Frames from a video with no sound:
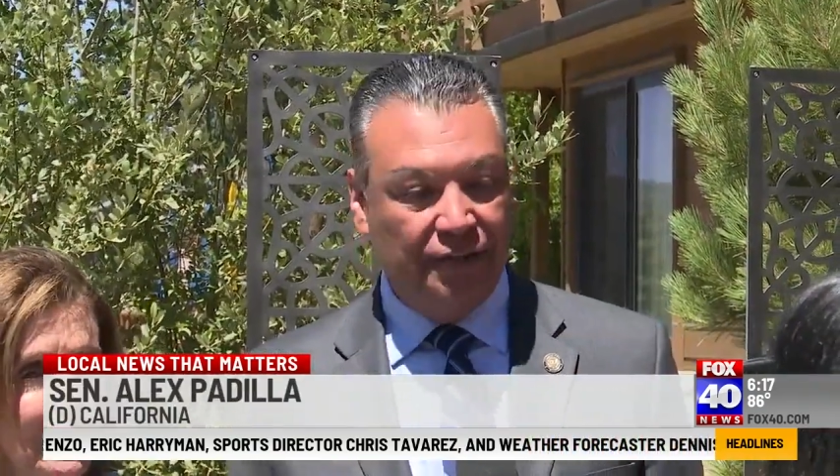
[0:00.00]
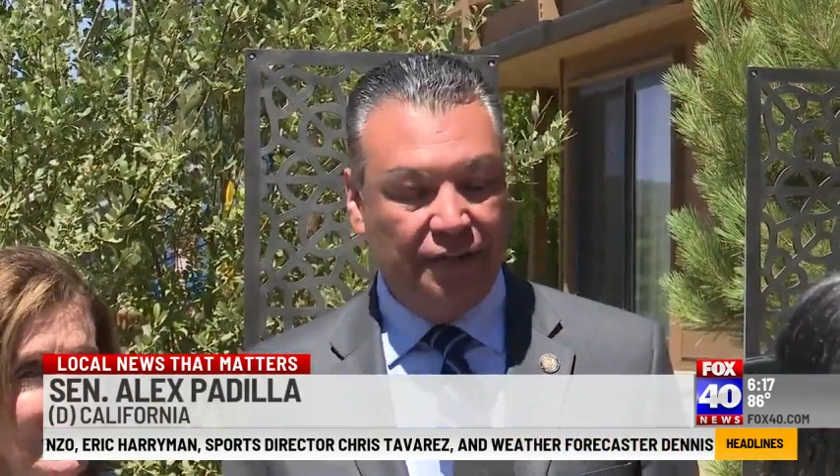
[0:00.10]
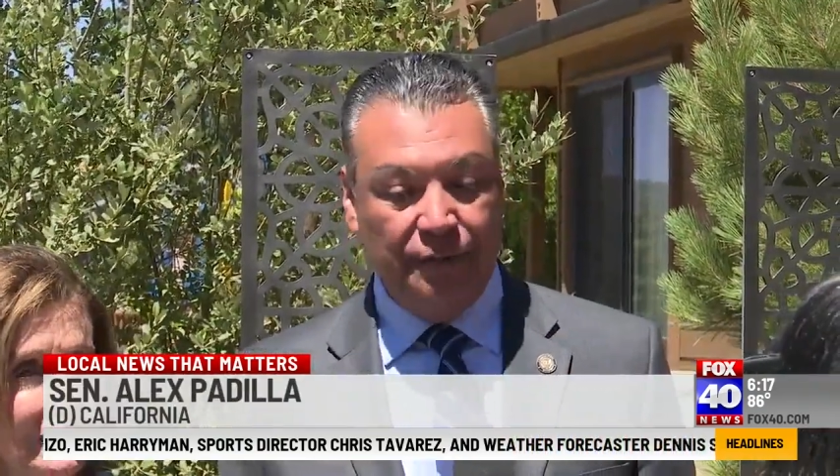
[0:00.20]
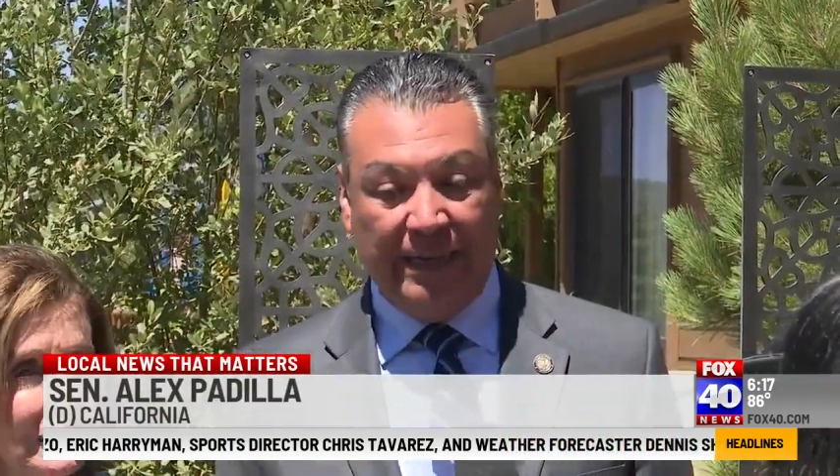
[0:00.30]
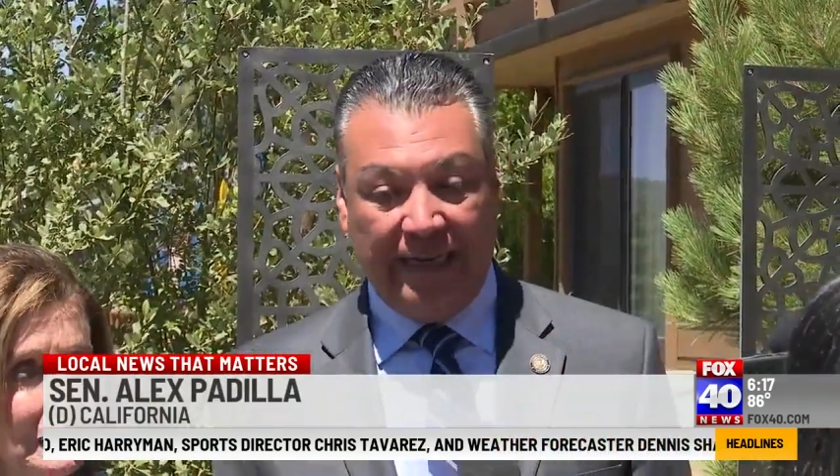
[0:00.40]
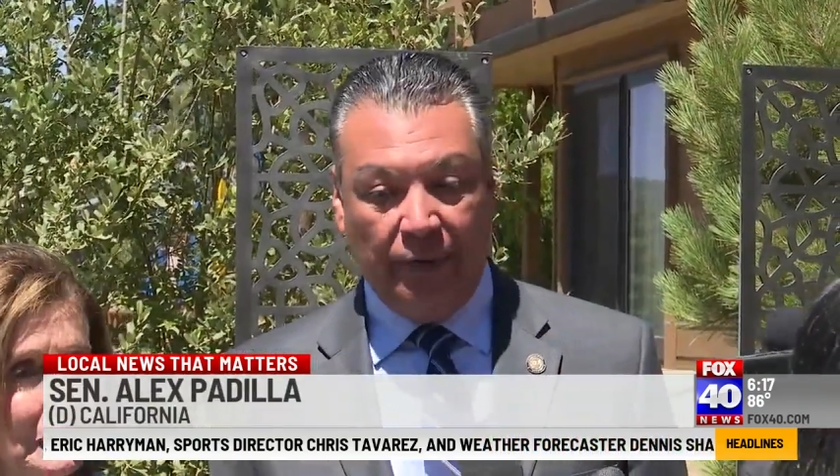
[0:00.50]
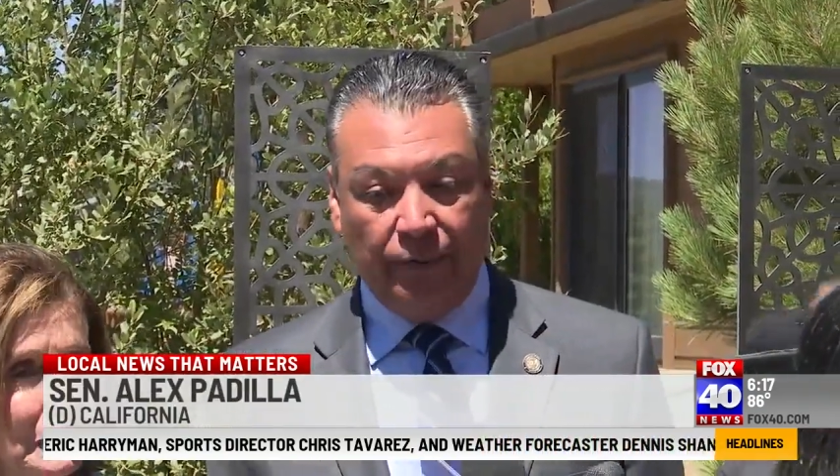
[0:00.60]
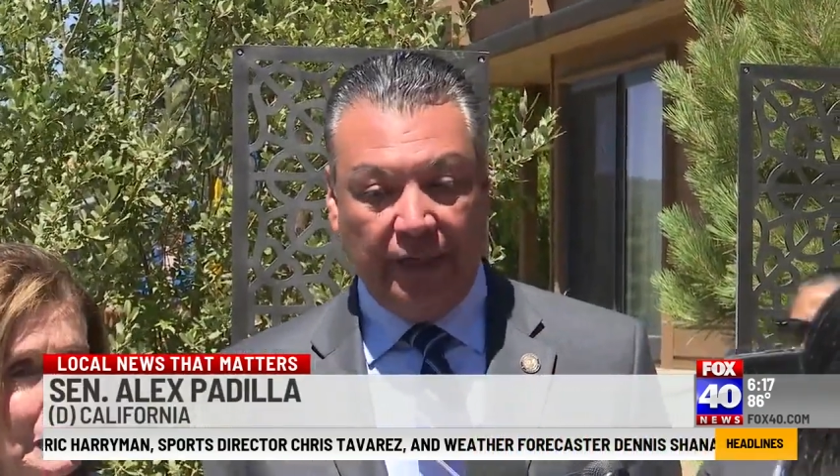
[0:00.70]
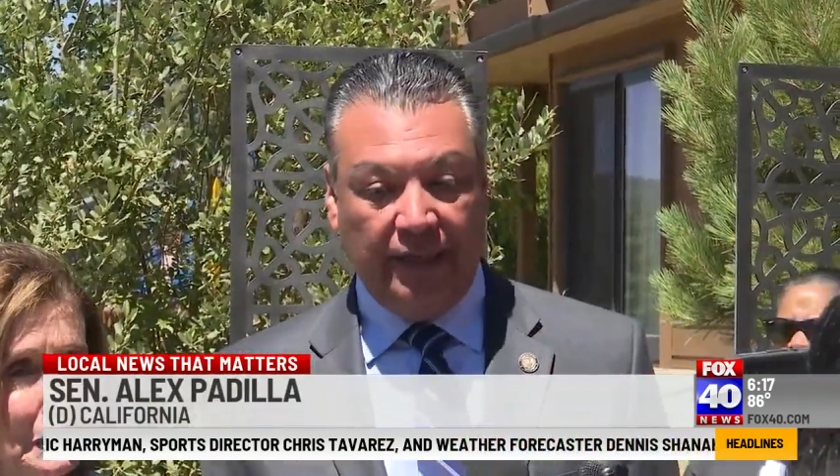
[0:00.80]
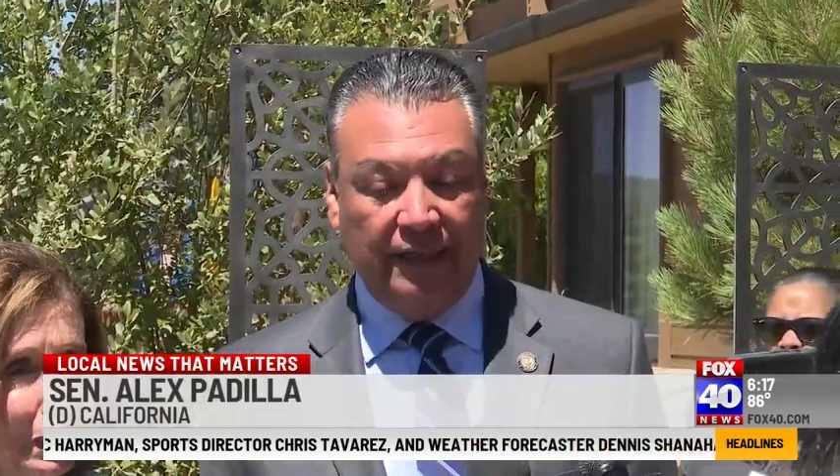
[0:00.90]
So she's back
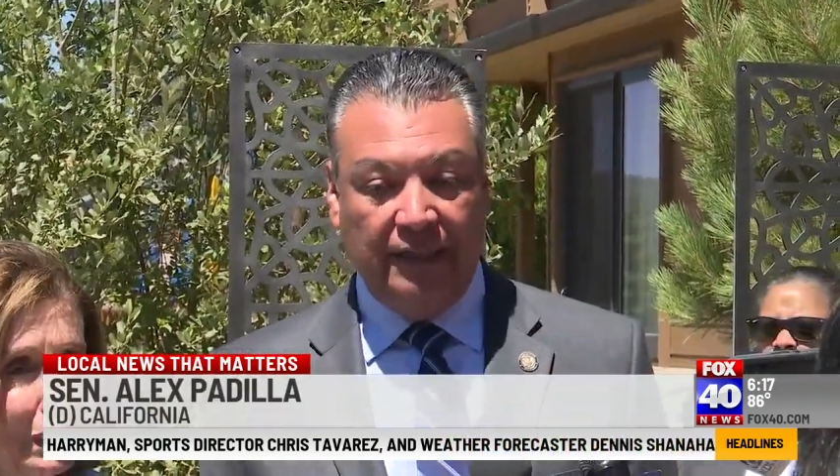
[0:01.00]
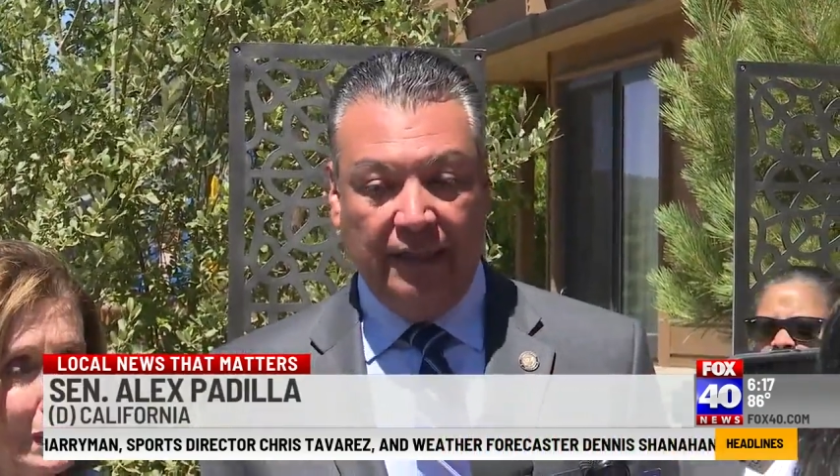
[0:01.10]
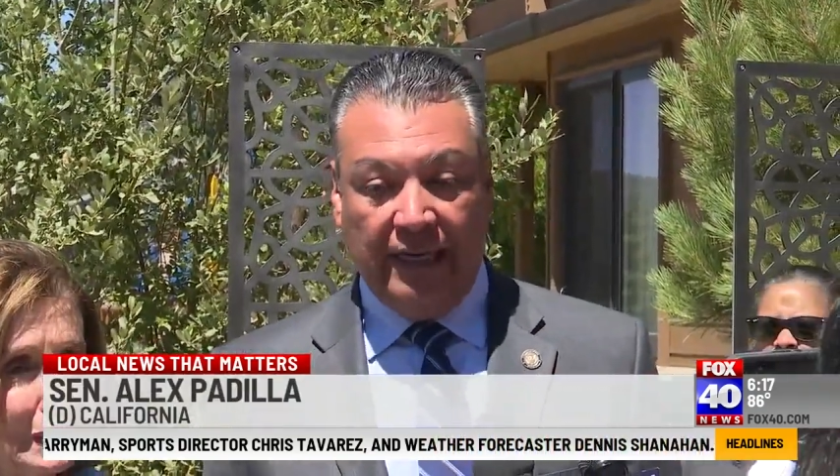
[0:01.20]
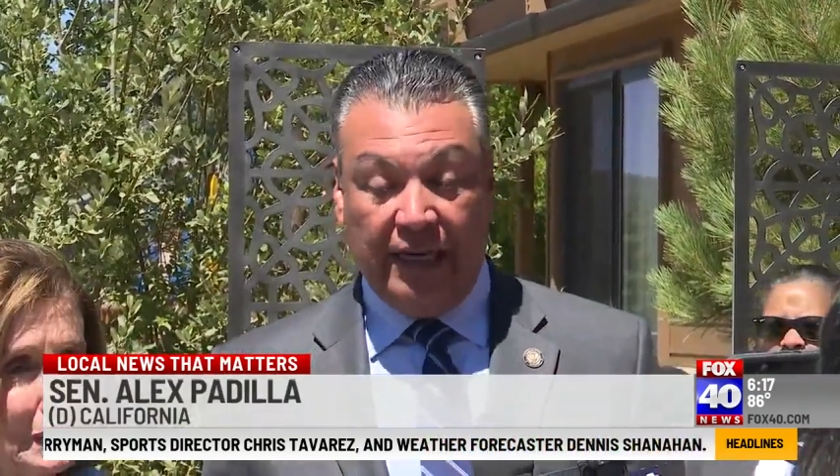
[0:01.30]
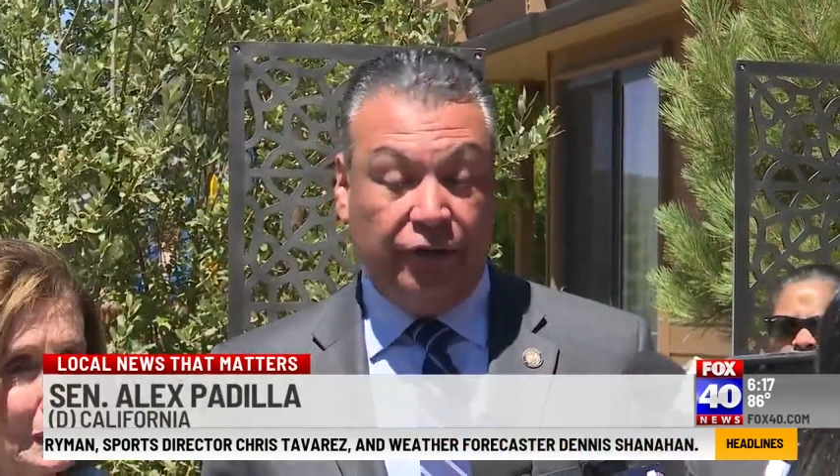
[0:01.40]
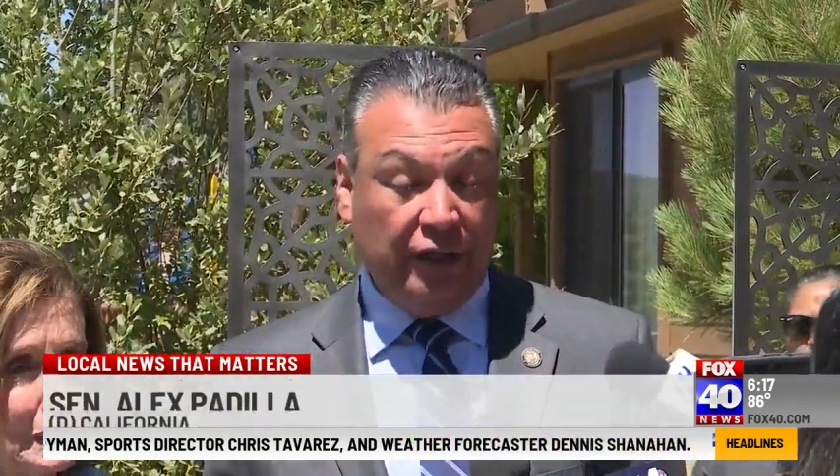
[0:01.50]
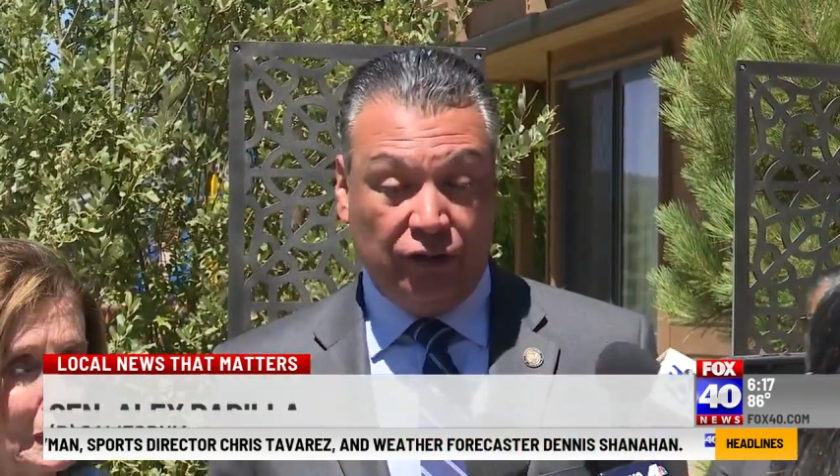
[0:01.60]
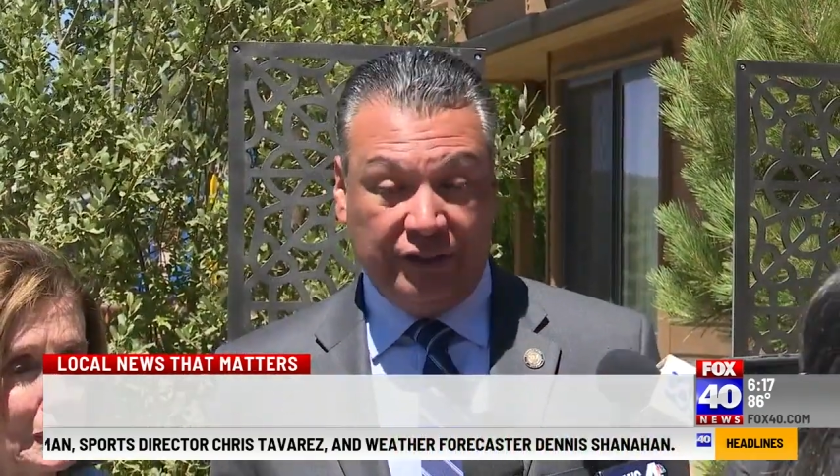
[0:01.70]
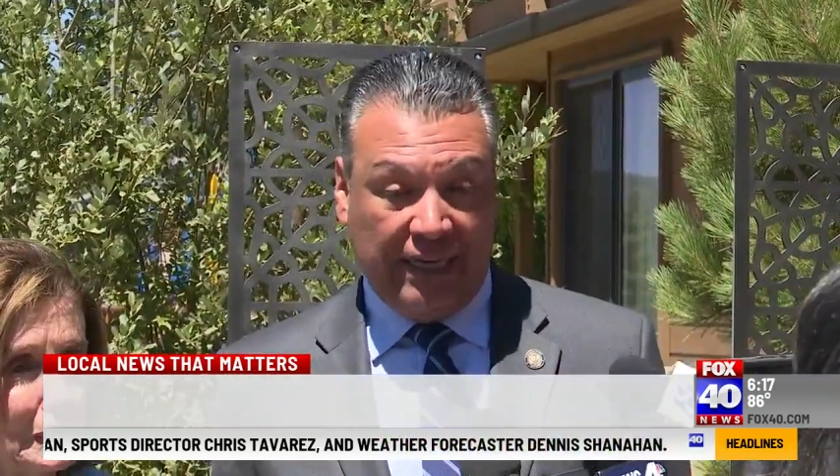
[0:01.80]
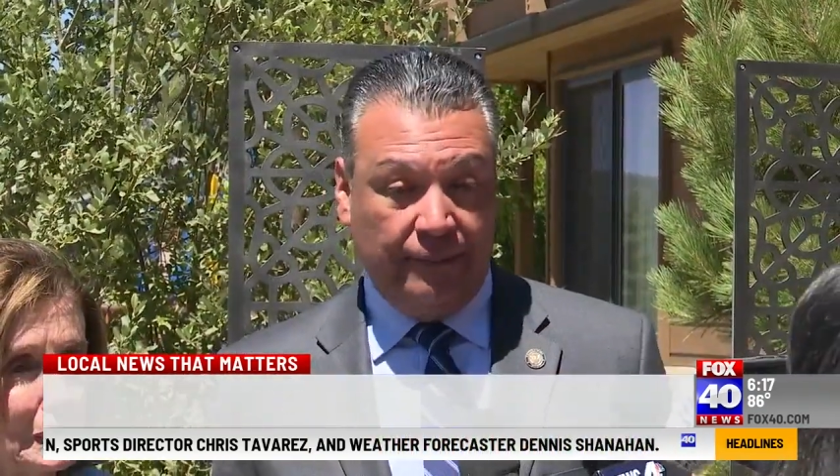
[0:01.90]
at work and at a
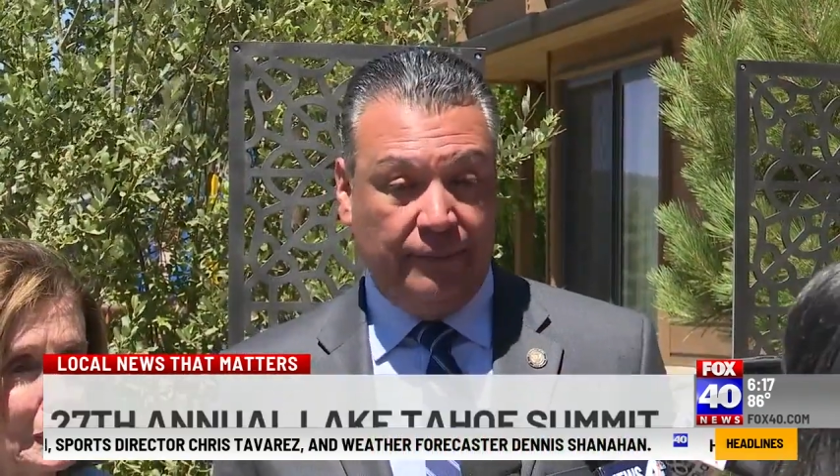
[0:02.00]
critical time.